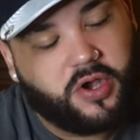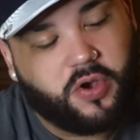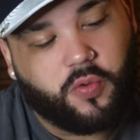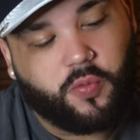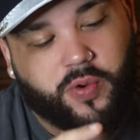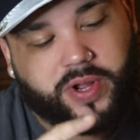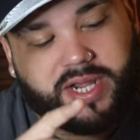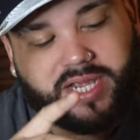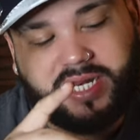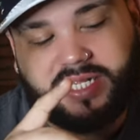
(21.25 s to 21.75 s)

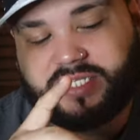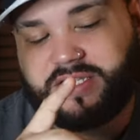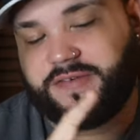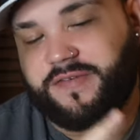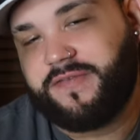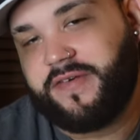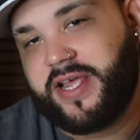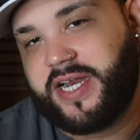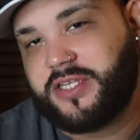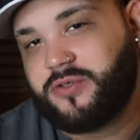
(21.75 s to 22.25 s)
want to get into
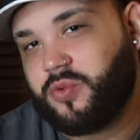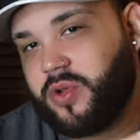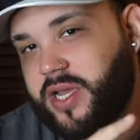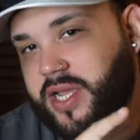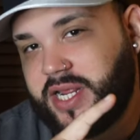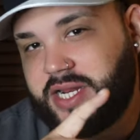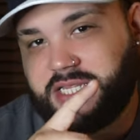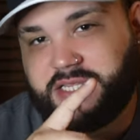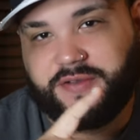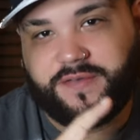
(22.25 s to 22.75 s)
fitters, want to
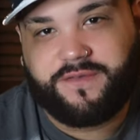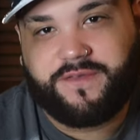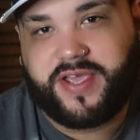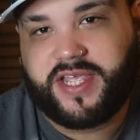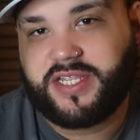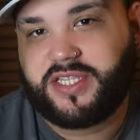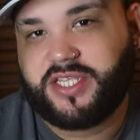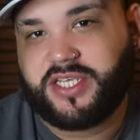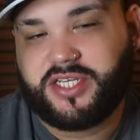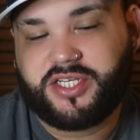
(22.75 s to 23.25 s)
get into
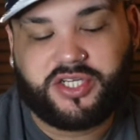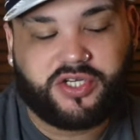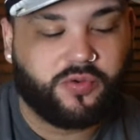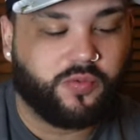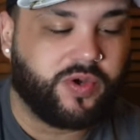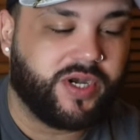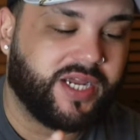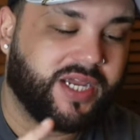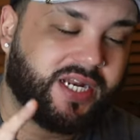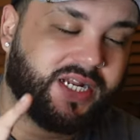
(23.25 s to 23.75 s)
vintage,
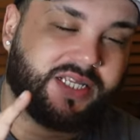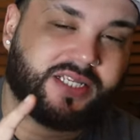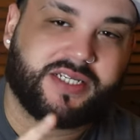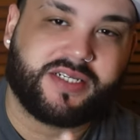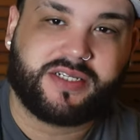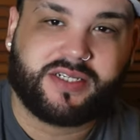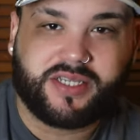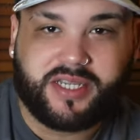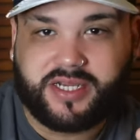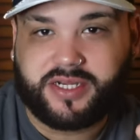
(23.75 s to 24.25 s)
want to get into
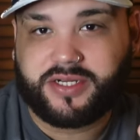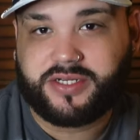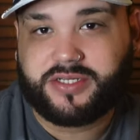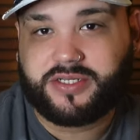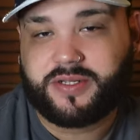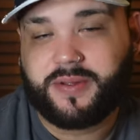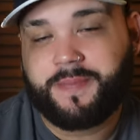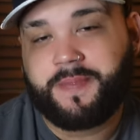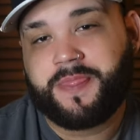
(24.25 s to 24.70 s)
sneakers,